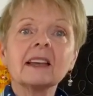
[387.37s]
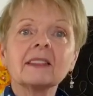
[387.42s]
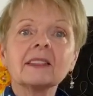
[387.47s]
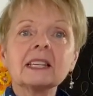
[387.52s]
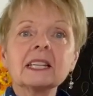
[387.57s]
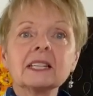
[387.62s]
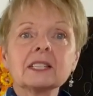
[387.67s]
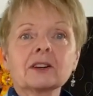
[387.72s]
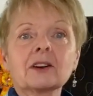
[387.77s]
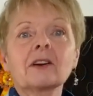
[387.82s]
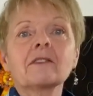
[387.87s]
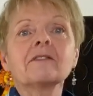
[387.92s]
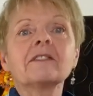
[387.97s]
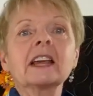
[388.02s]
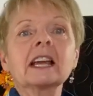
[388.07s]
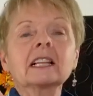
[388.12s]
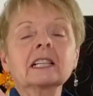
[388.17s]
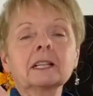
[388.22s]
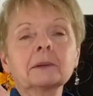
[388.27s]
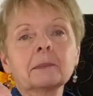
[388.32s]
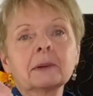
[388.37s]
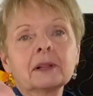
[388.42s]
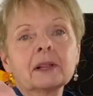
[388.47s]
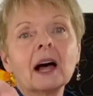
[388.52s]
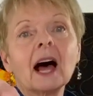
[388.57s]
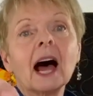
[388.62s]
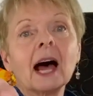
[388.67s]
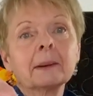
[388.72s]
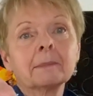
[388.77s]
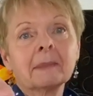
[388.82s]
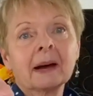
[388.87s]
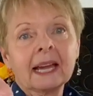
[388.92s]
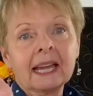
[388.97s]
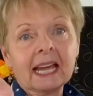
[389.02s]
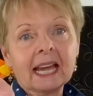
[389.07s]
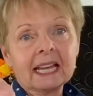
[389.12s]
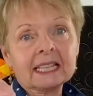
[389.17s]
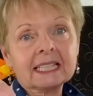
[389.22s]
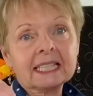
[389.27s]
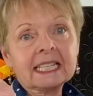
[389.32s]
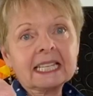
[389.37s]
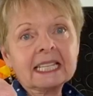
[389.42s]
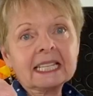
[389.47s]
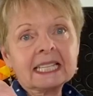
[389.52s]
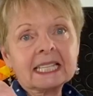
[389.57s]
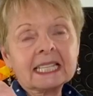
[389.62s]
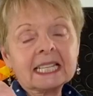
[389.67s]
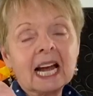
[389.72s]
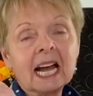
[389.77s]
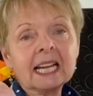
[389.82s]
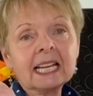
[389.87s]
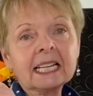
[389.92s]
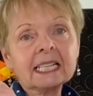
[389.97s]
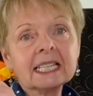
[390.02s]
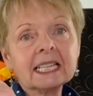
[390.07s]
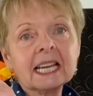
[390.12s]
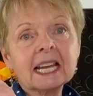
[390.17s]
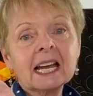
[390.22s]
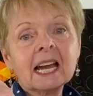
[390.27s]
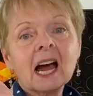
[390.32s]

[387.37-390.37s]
These are available on my Etsy site.